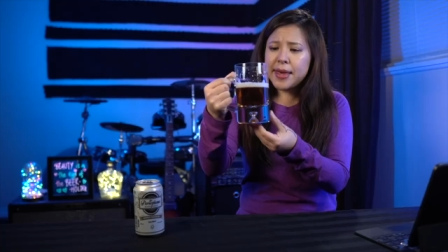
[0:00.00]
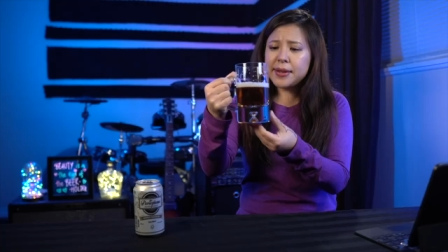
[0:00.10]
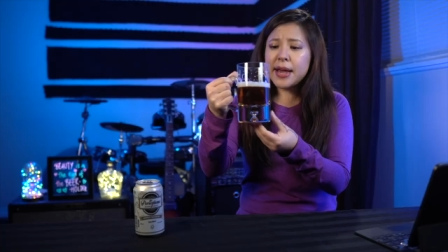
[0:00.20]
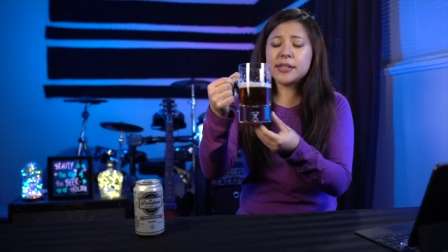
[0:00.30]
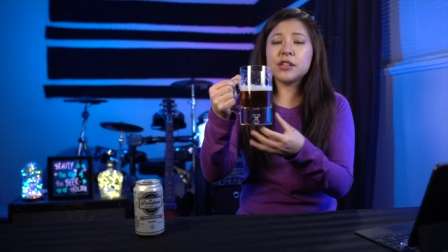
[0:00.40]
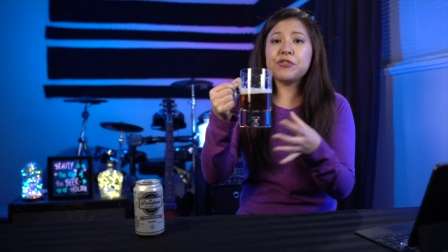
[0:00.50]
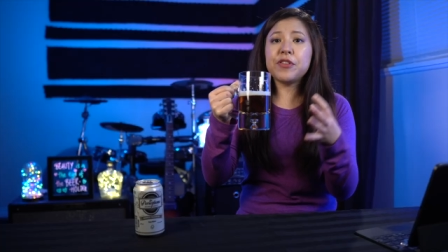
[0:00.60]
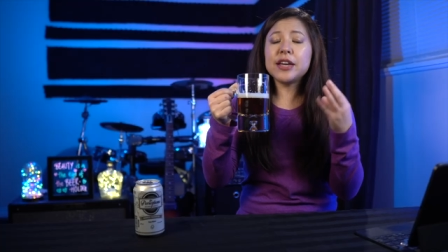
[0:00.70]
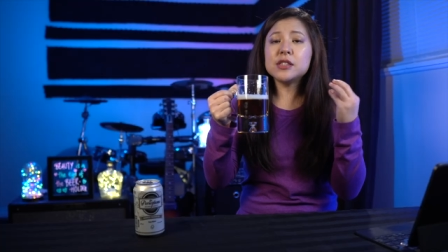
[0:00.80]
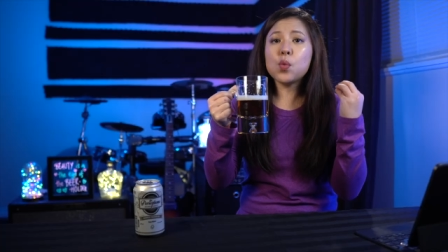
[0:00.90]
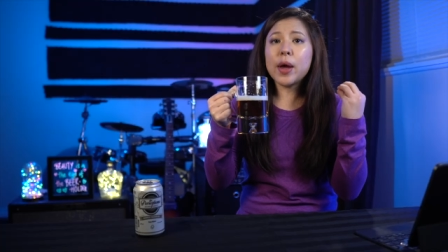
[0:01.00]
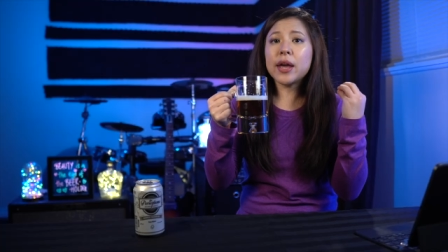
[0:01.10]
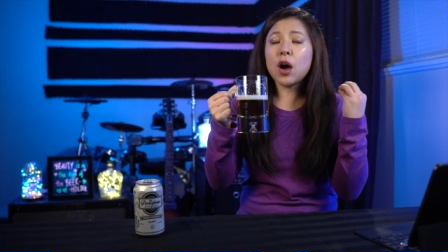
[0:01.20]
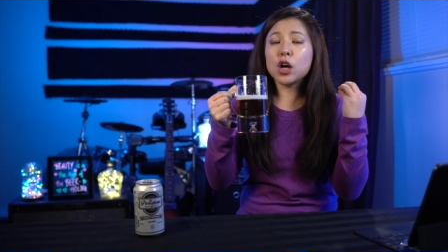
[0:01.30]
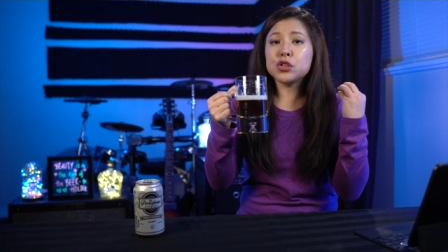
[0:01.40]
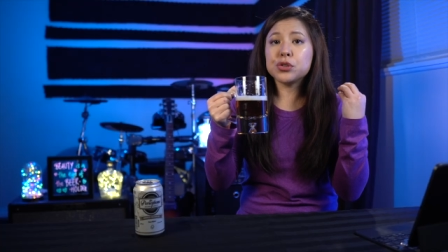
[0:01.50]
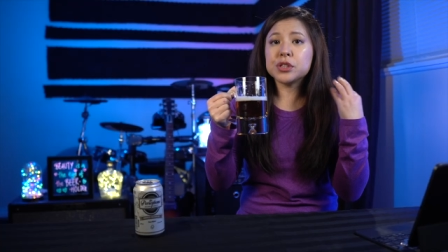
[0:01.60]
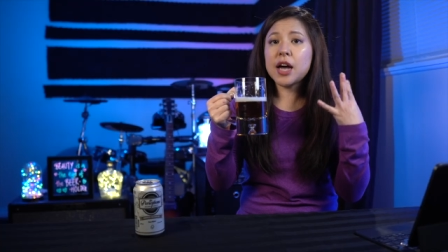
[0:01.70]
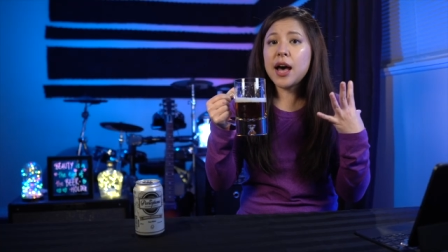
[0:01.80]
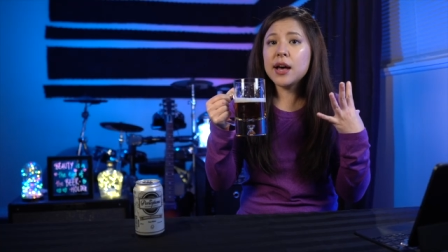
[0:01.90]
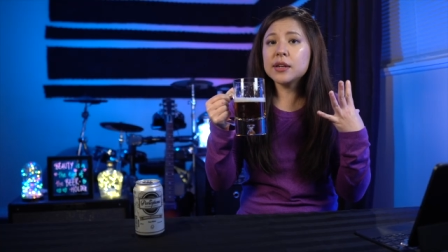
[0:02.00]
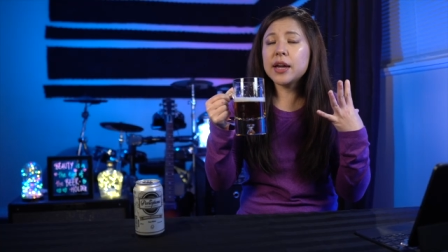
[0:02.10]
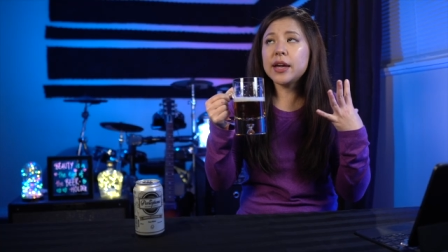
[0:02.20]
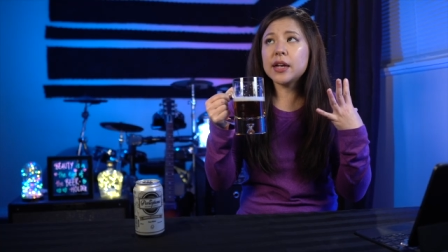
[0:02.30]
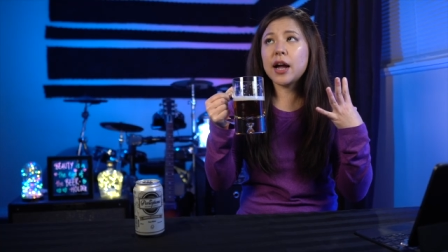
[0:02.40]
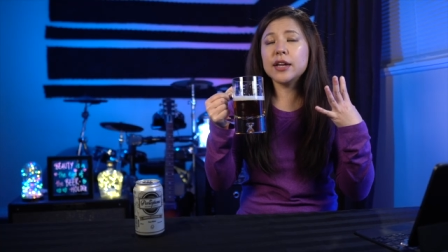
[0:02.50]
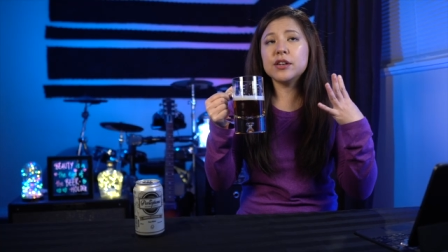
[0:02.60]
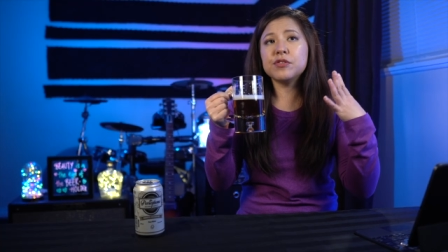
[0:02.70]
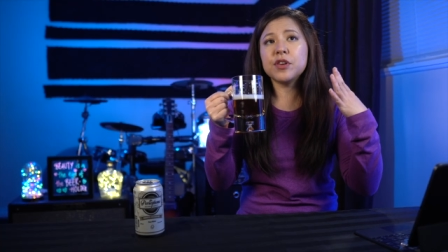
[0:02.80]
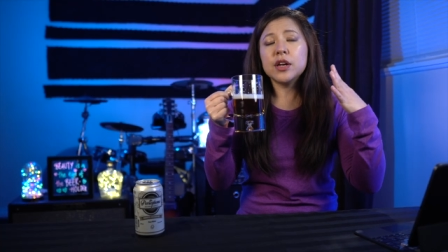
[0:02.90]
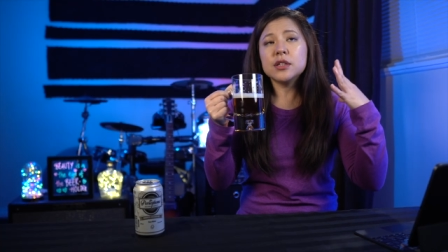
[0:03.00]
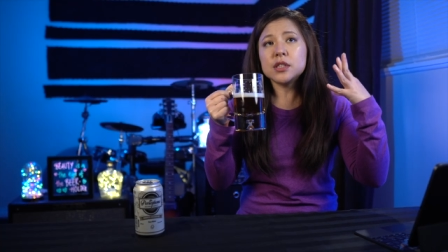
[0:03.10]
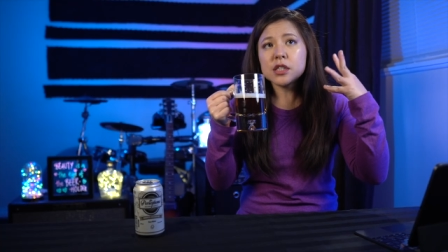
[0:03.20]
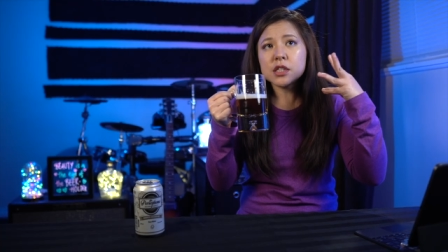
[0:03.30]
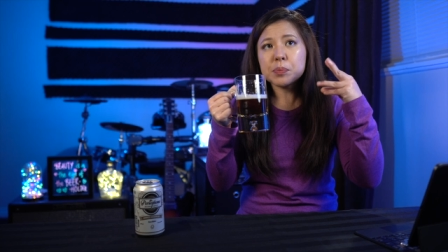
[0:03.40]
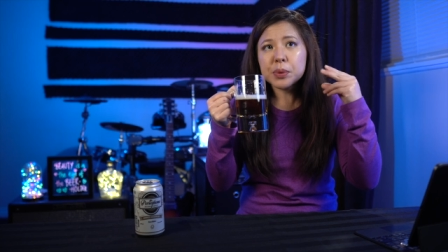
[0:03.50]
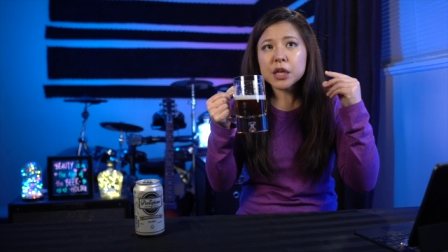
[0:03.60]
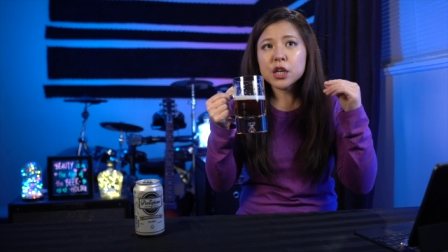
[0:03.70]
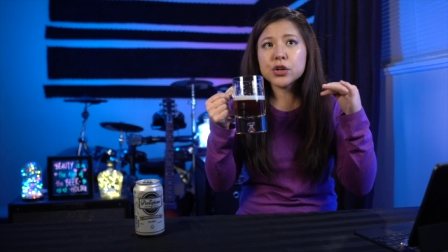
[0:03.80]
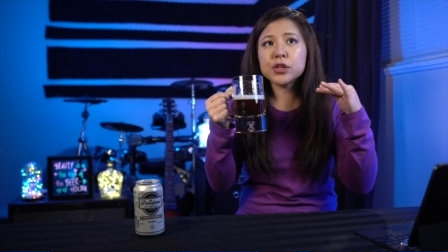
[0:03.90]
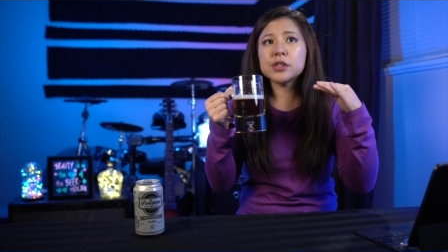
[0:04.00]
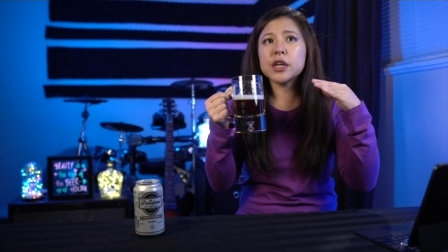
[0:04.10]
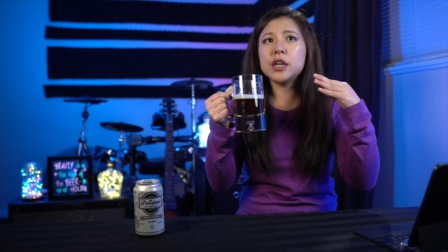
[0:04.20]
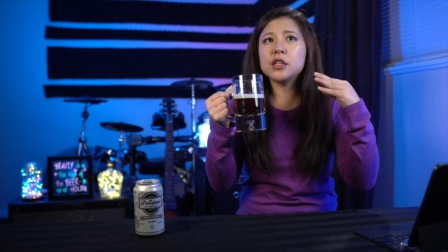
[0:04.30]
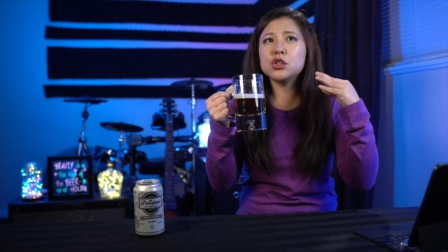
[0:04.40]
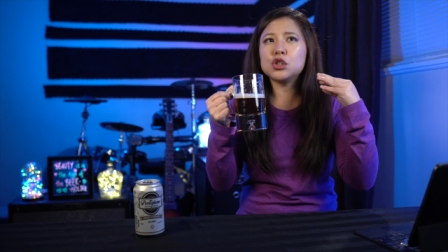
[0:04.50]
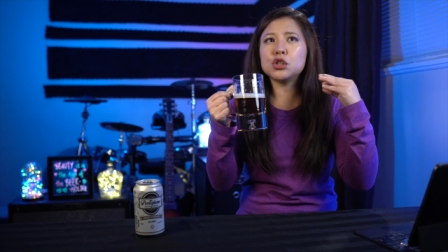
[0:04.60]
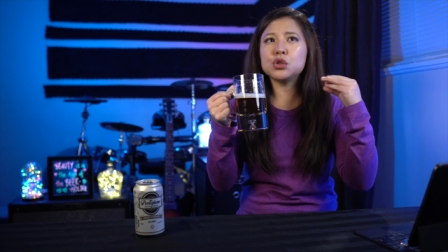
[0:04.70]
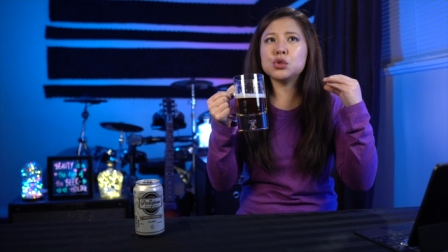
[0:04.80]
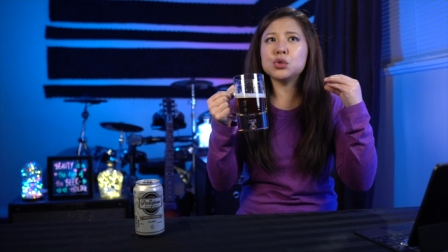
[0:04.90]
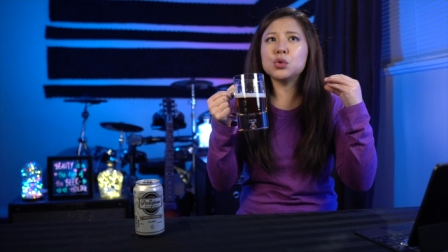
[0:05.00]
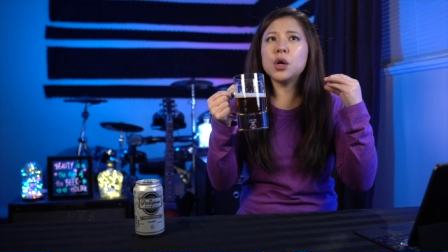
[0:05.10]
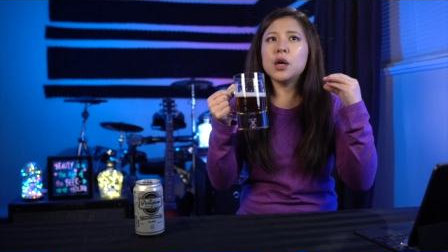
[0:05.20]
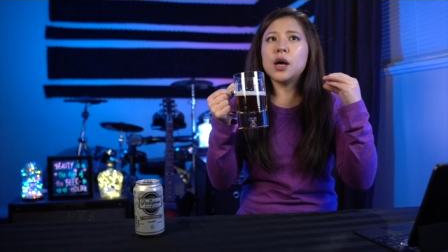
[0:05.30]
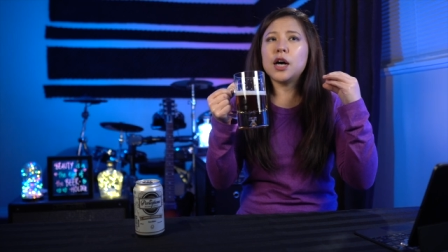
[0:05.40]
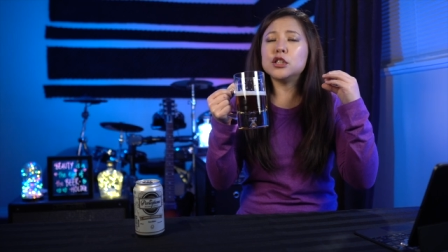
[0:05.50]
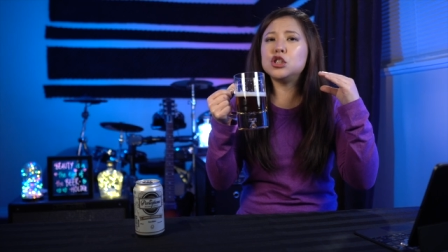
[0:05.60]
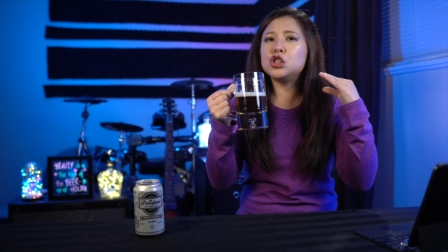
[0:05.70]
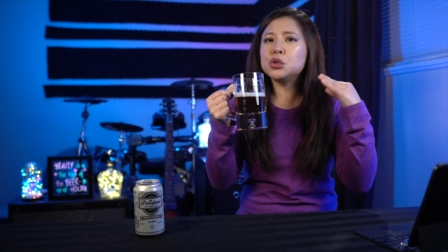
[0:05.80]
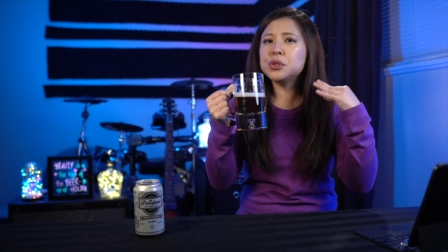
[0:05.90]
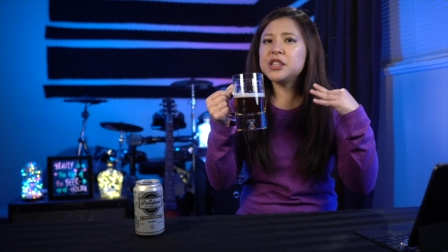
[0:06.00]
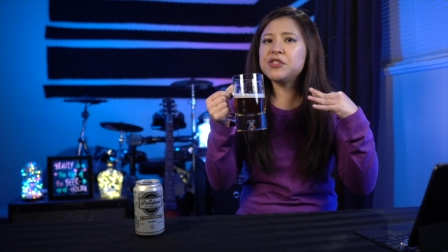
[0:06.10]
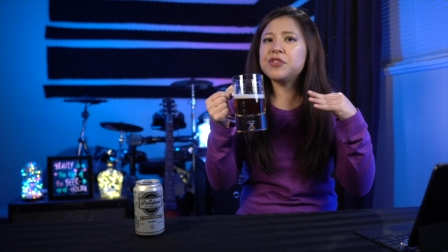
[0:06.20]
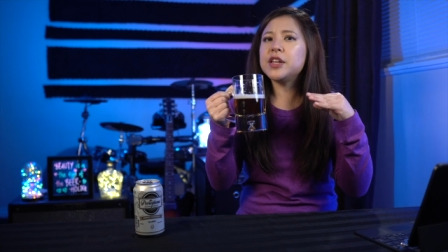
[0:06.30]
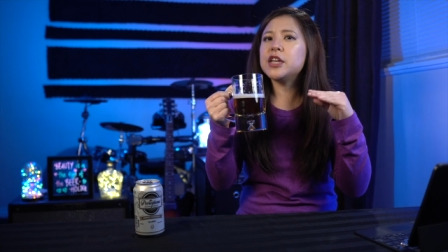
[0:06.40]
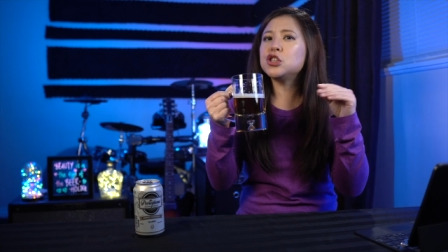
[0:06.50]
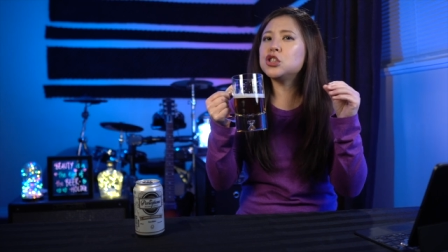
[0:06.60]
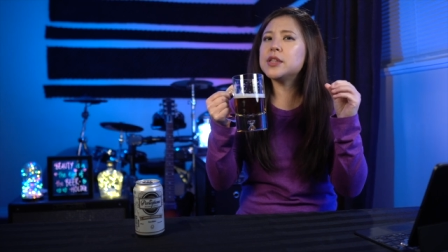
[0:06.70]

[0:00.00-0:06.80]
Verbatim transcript: then as it fades away on your tongue, it kind of disappears into a juicy finish